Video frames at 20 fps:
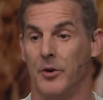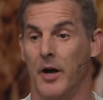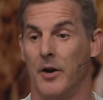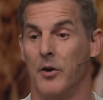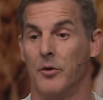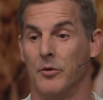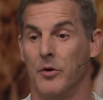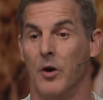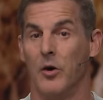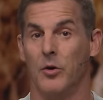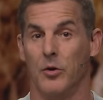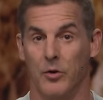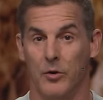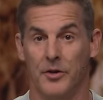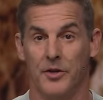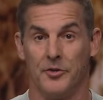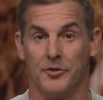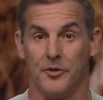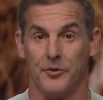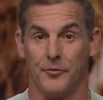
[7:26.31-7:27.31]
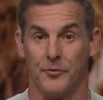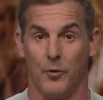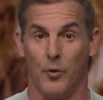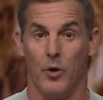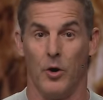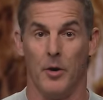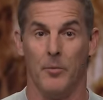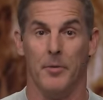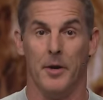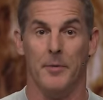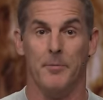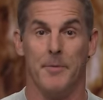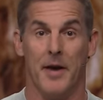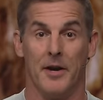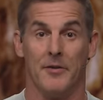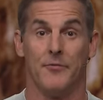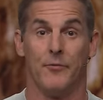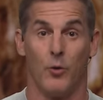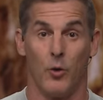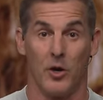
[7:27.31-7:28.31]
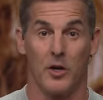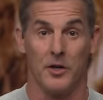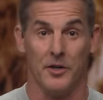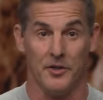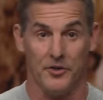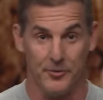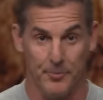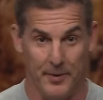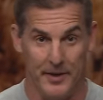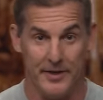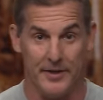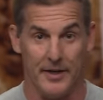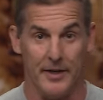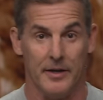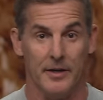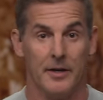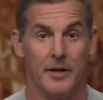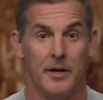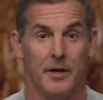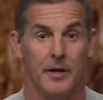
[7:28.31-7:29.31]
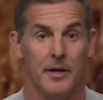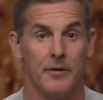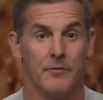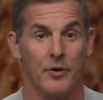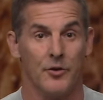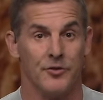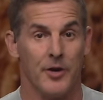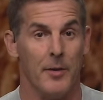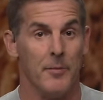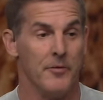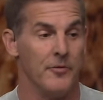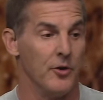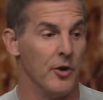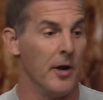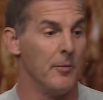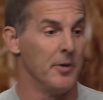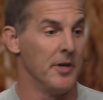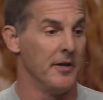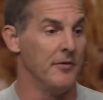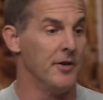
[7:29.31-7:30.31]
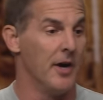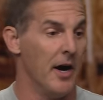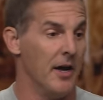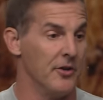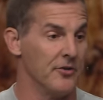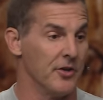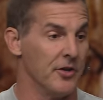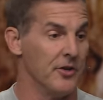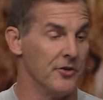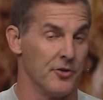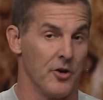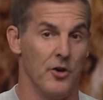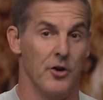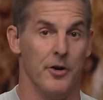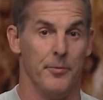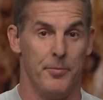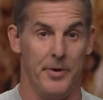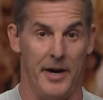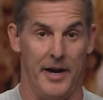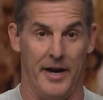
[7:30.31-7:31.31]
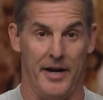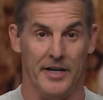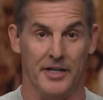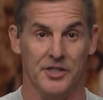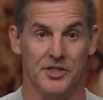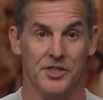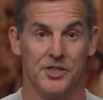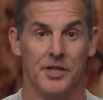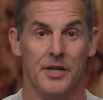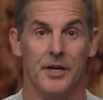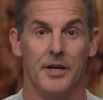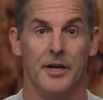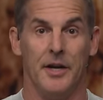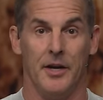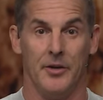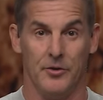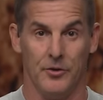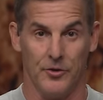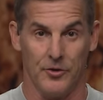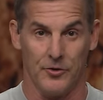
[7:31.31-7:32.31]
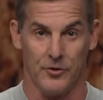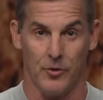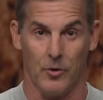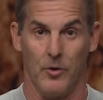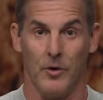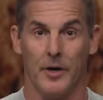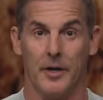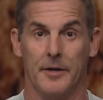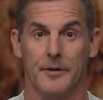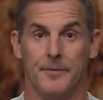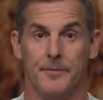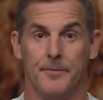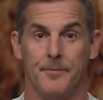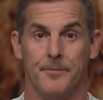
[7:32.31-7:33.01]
I don't know who this is for, but metaphorically speaking, for some of you, I believe God is going to turn a page in your story.